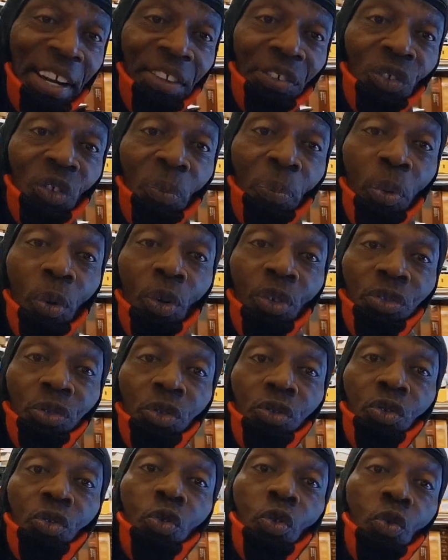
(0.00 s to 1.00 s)
they're supposed
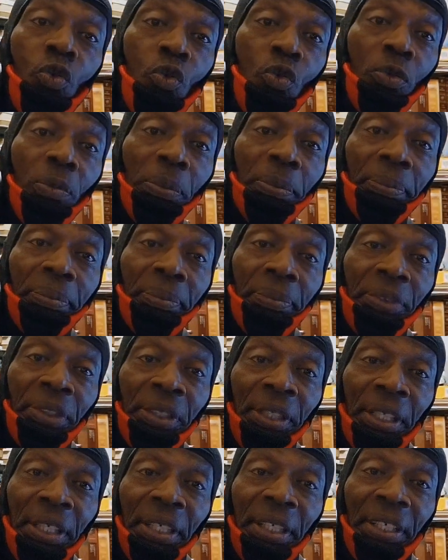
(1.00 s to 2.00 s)
to do
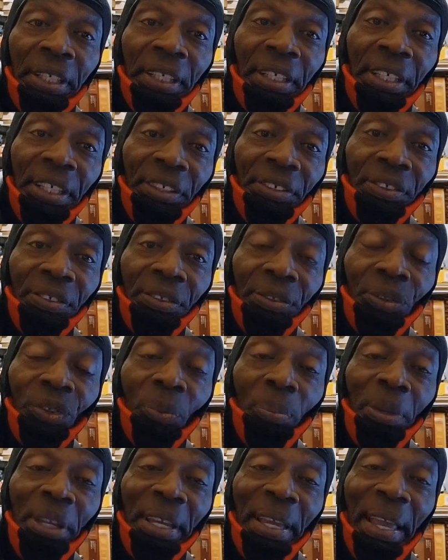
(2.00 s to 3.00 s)
is
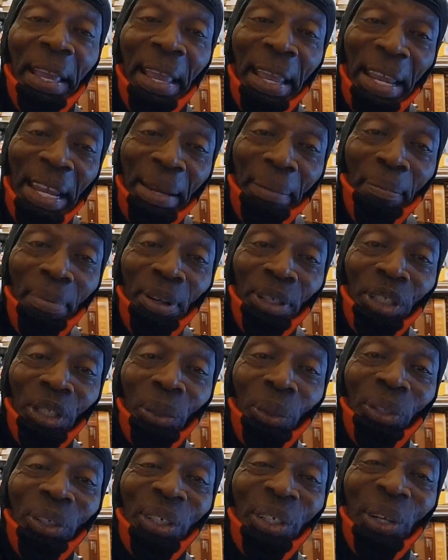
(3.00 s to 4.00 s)
to be able
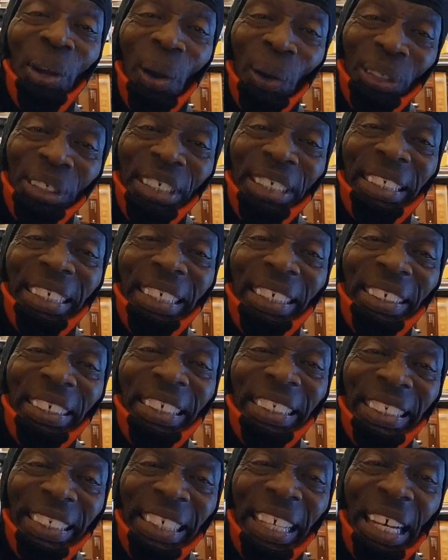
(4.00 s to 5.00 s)
to touch their
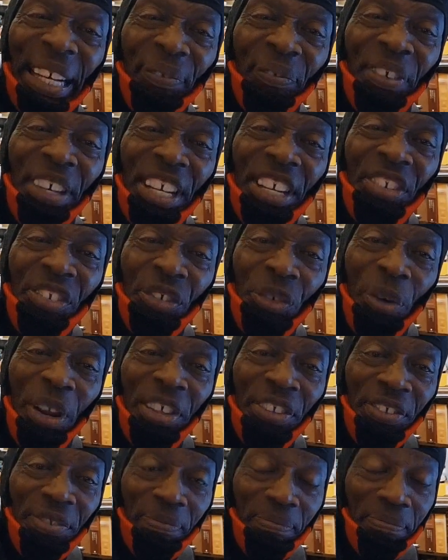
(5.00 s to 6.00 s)

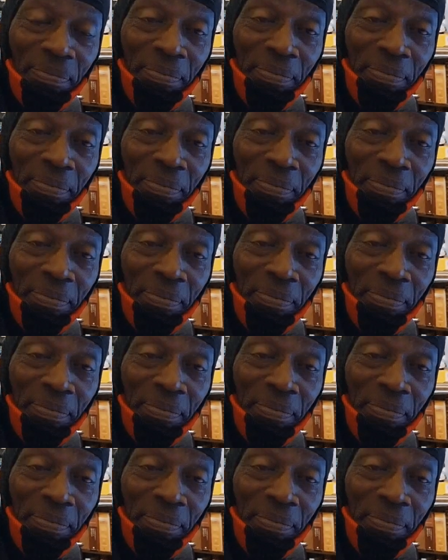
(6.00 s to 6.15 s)
self-interest.